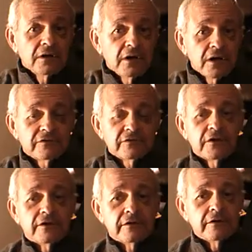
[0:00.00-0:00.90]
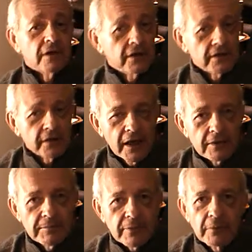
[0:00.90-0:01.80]
are centered on the
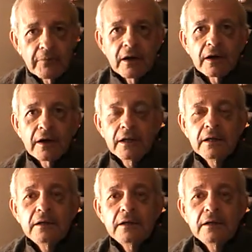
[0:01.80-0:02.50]
head primarily.